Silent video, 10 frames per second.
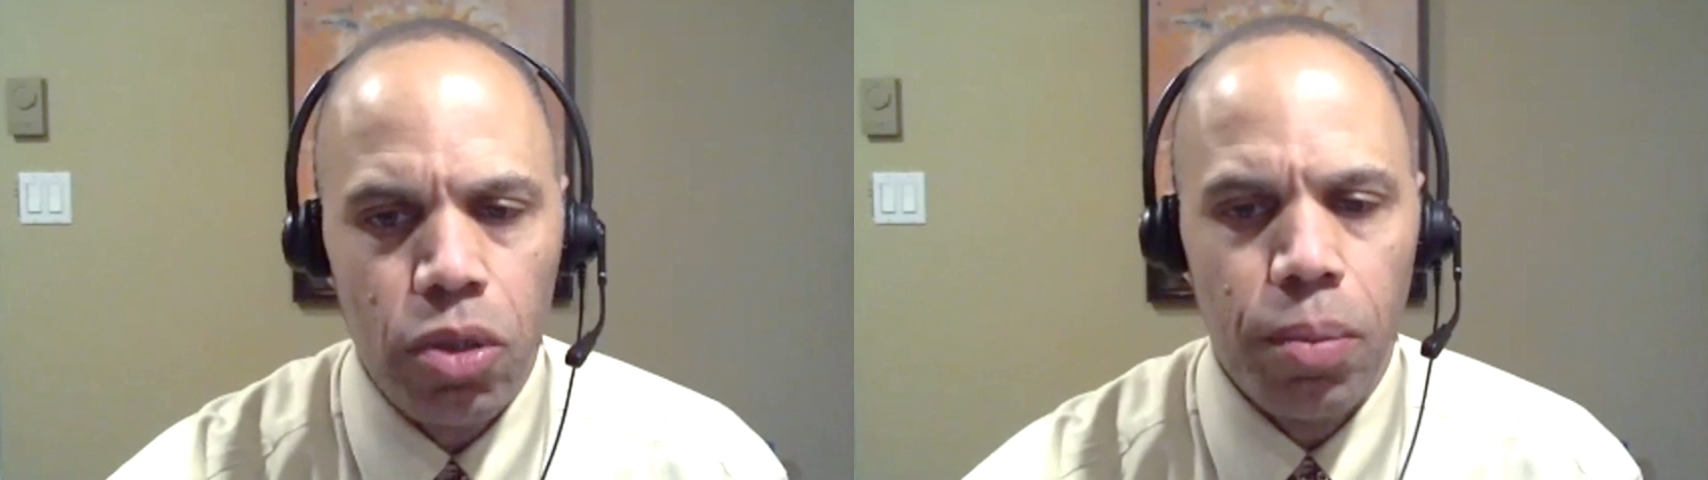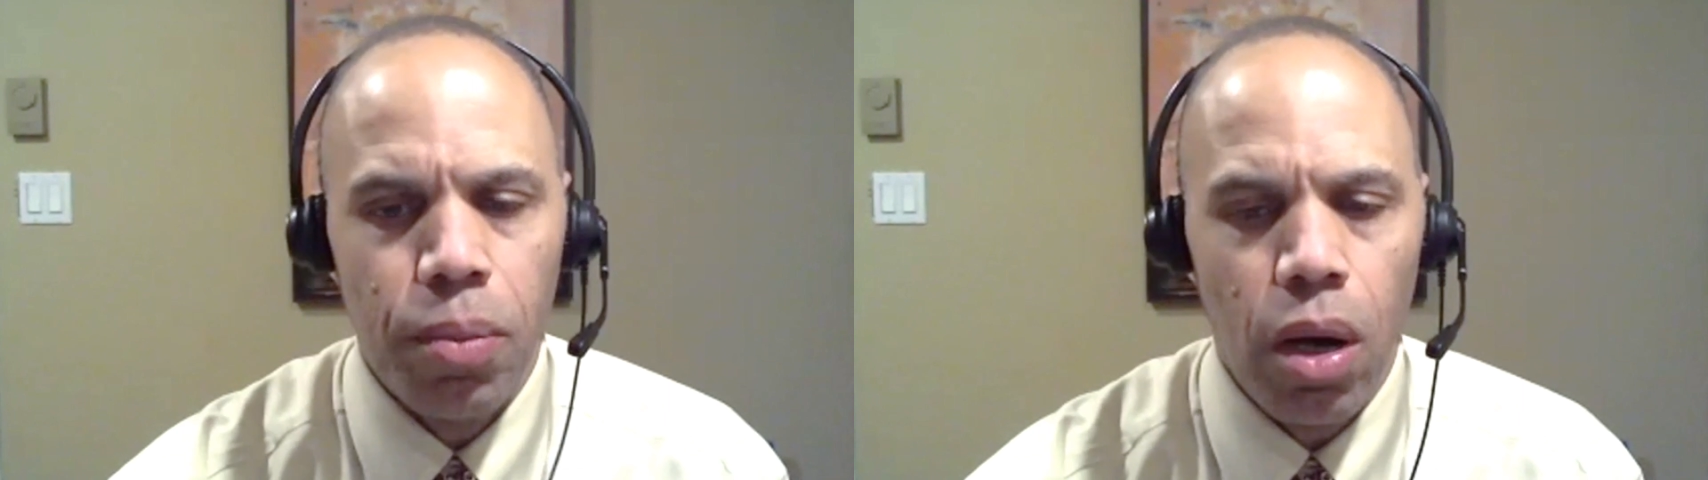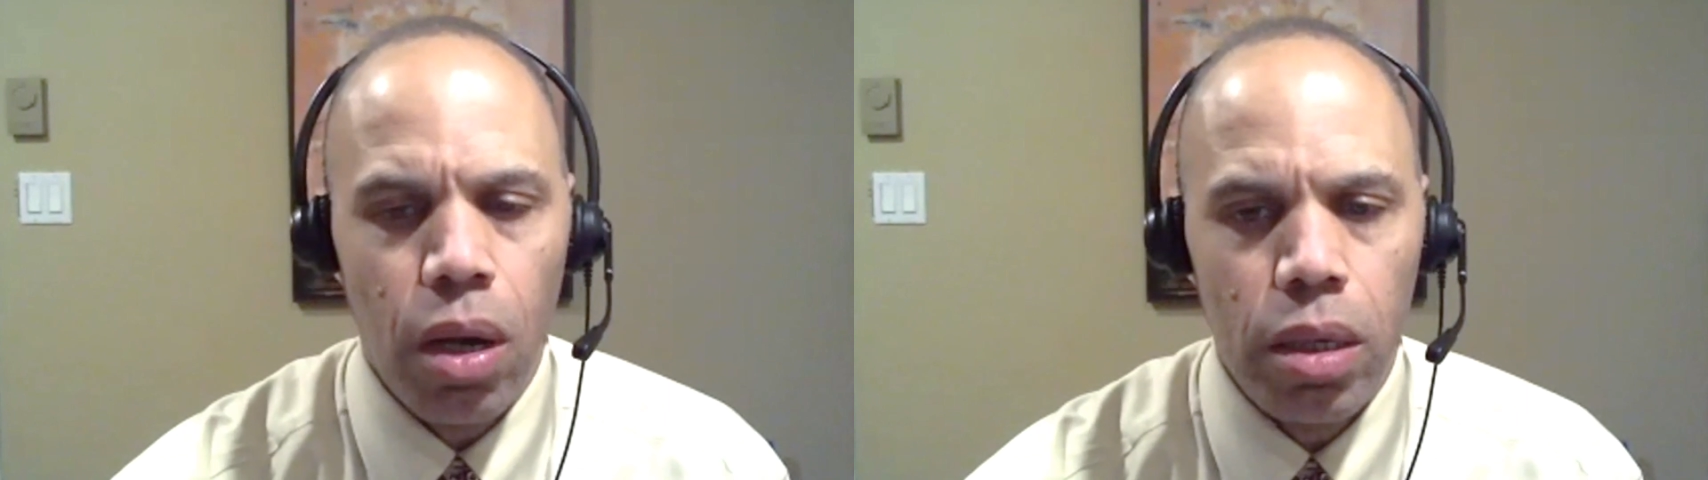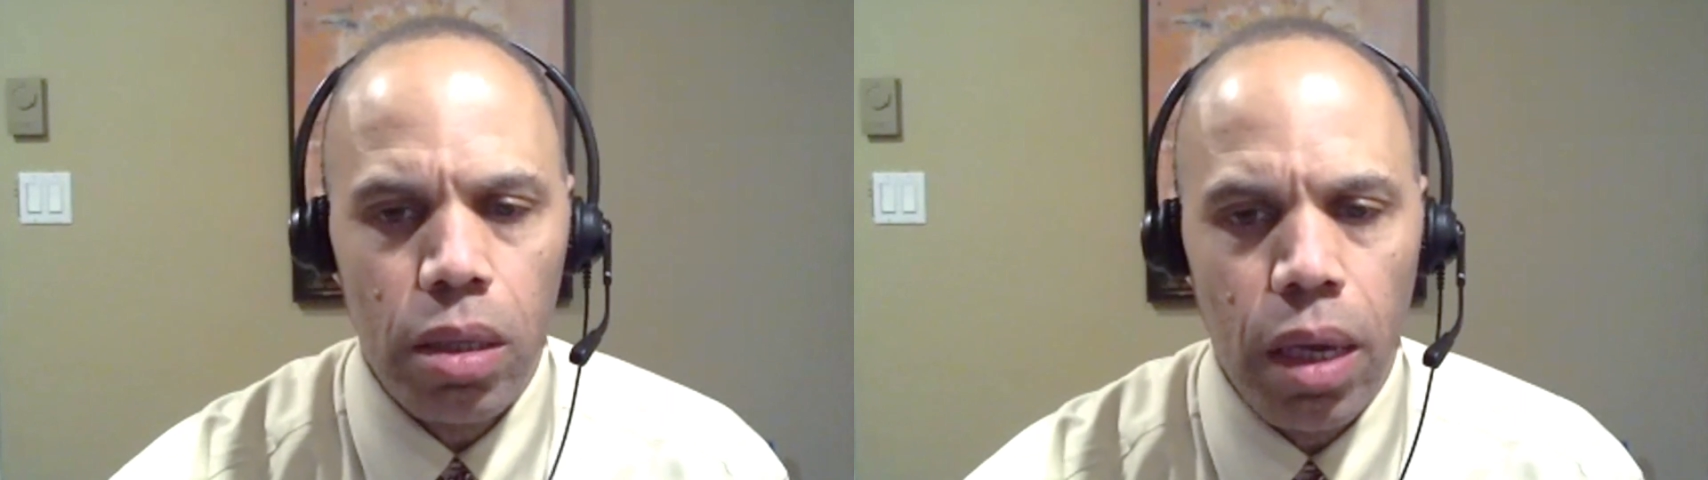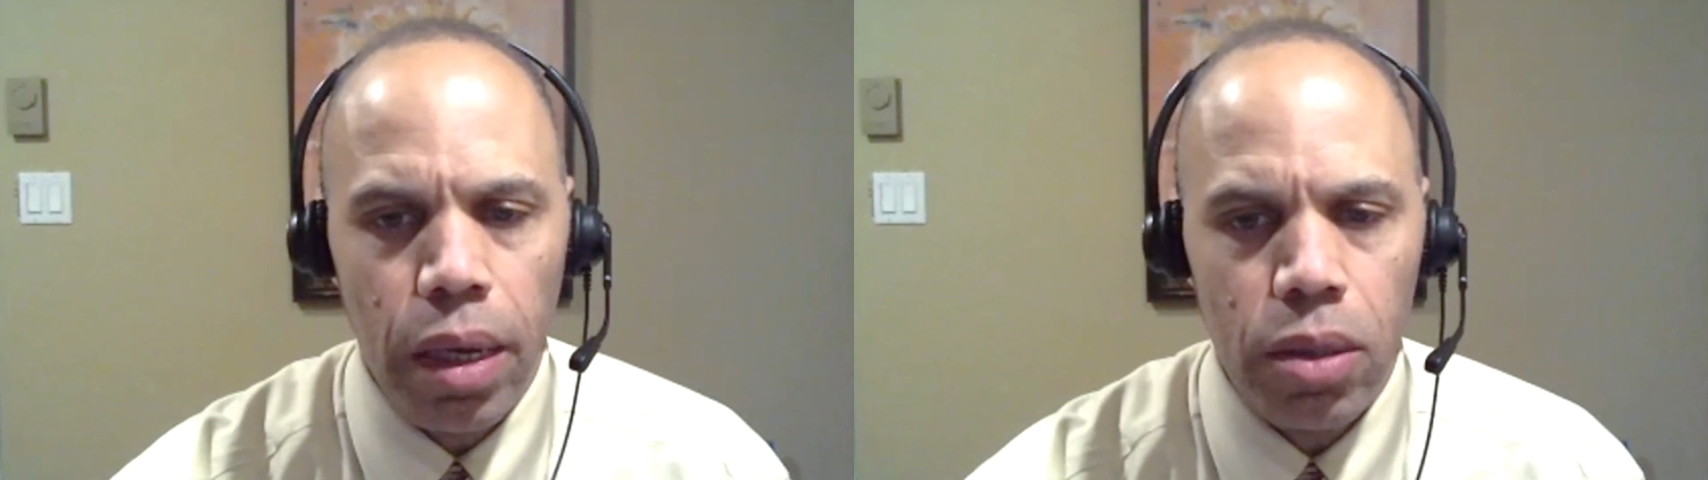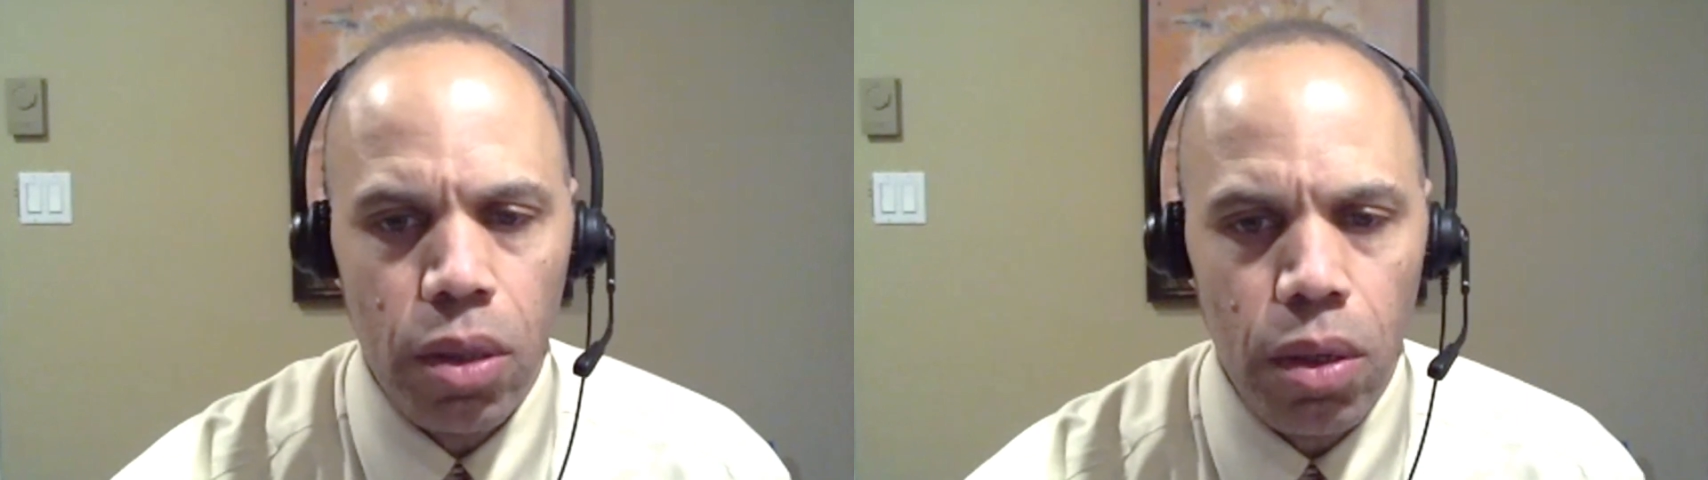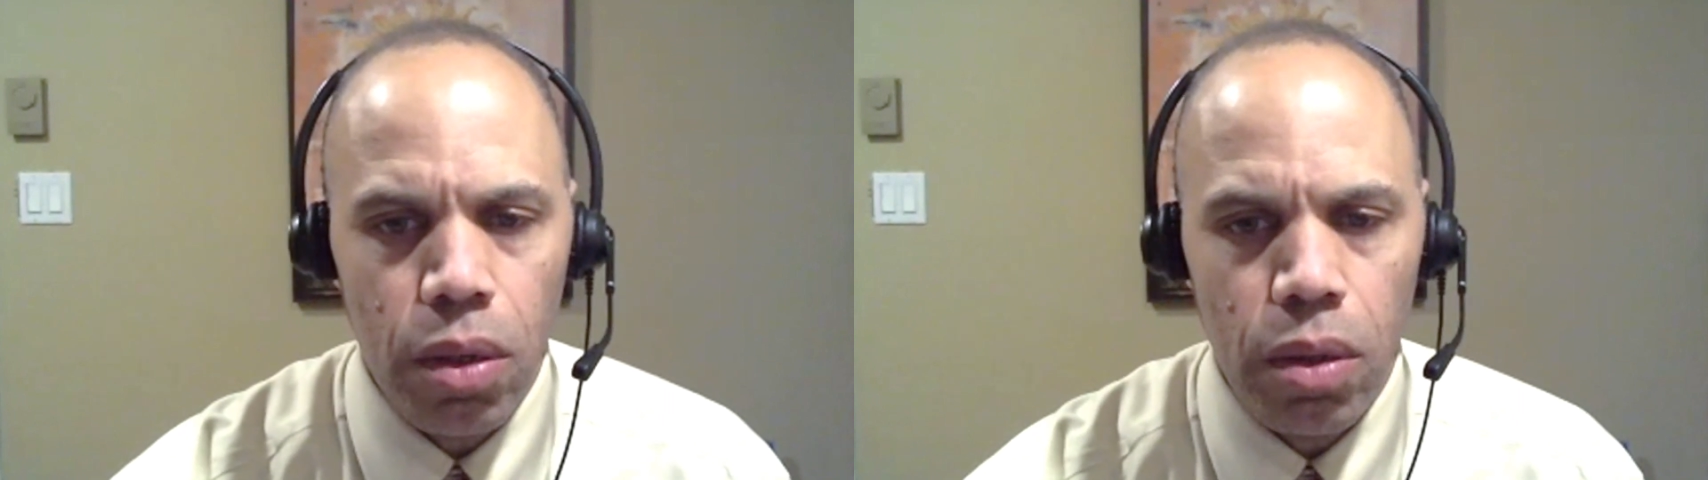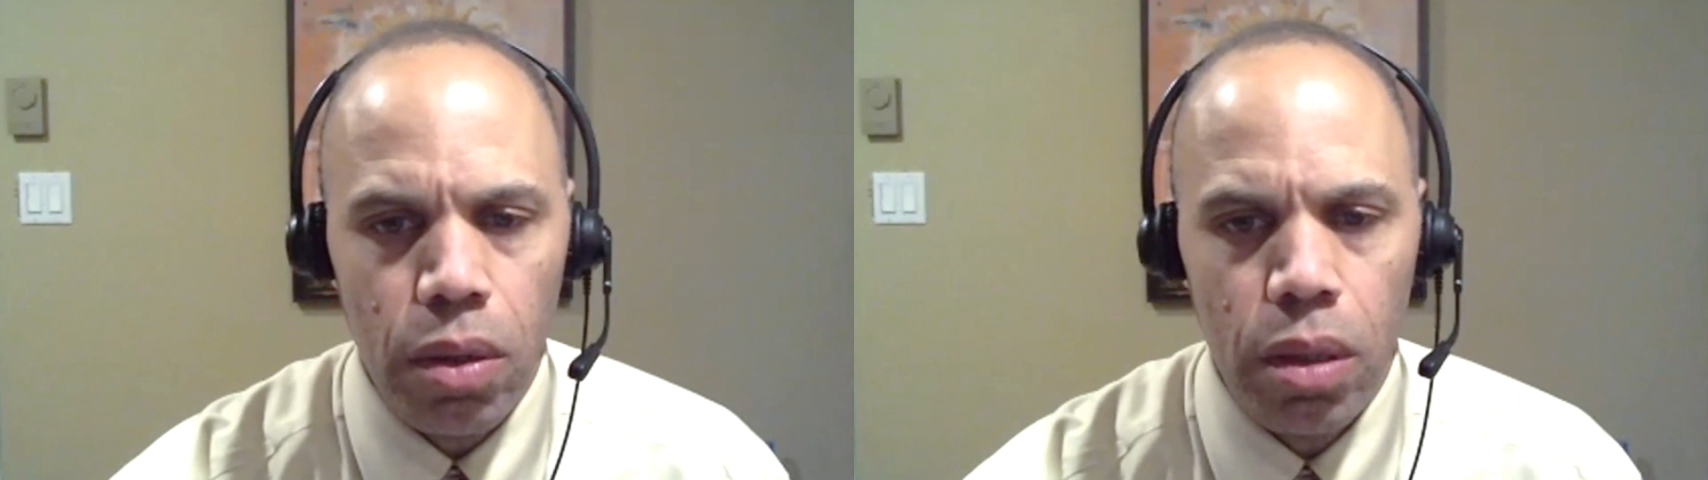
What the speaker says: Jamal, and your